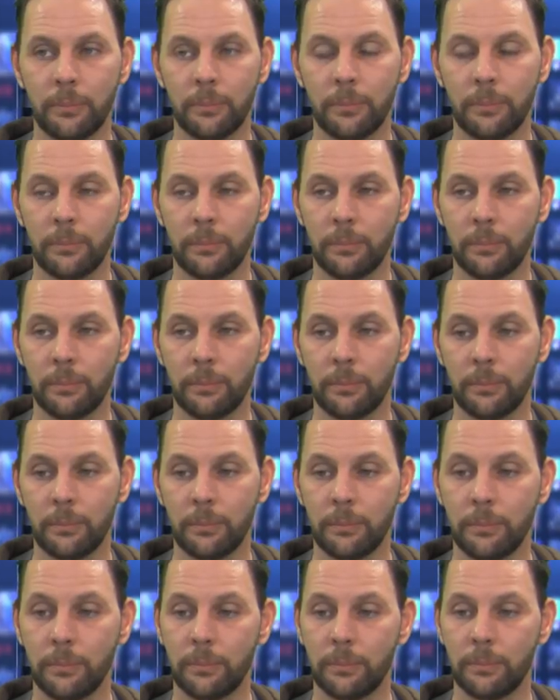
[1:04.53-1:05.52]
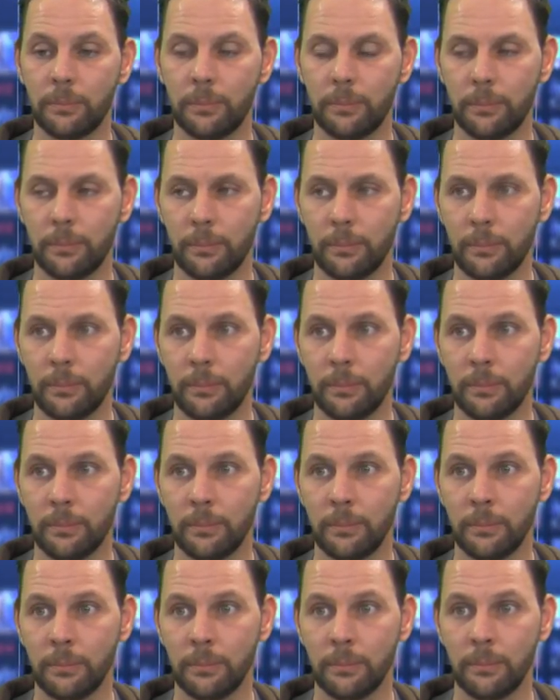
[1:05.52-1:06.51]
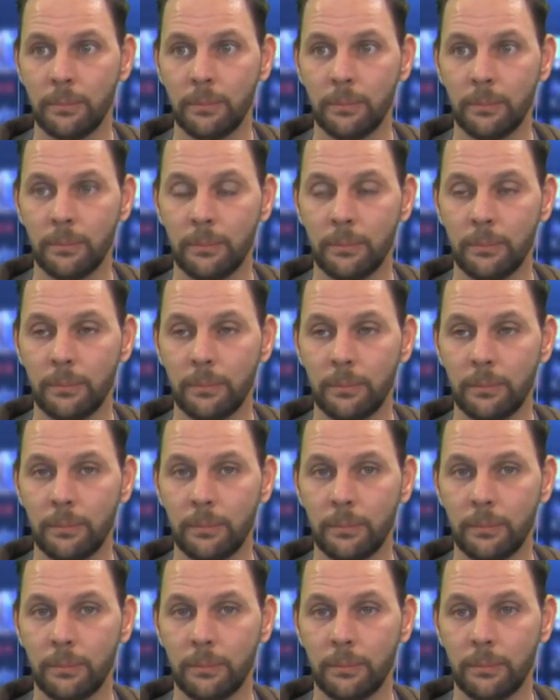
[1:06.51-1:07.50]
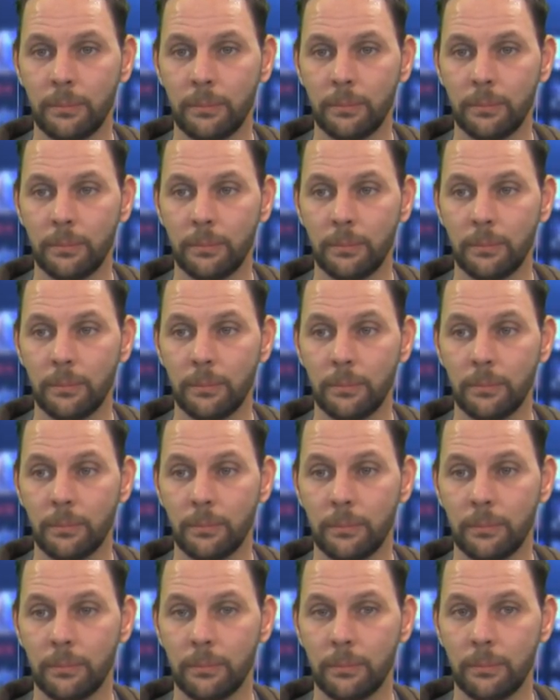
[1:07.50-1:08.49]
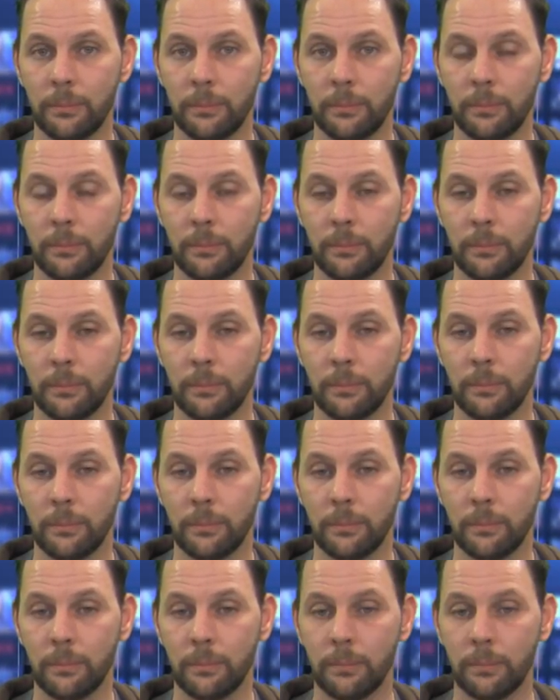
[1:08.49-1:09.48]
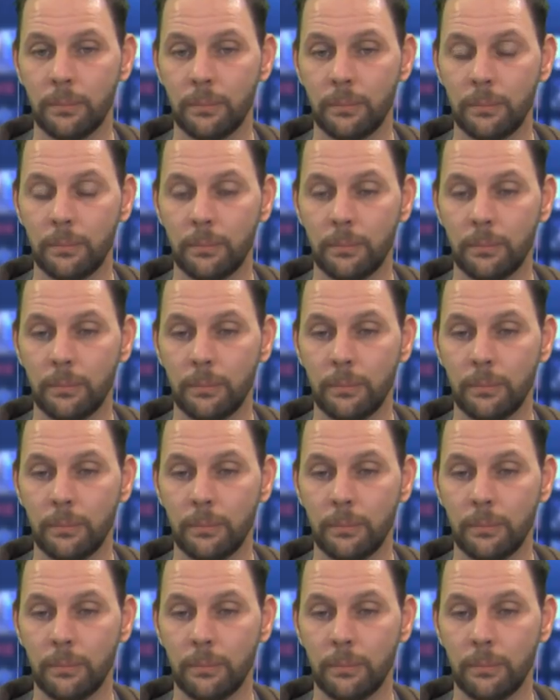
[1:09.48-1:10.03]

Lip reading: (silent)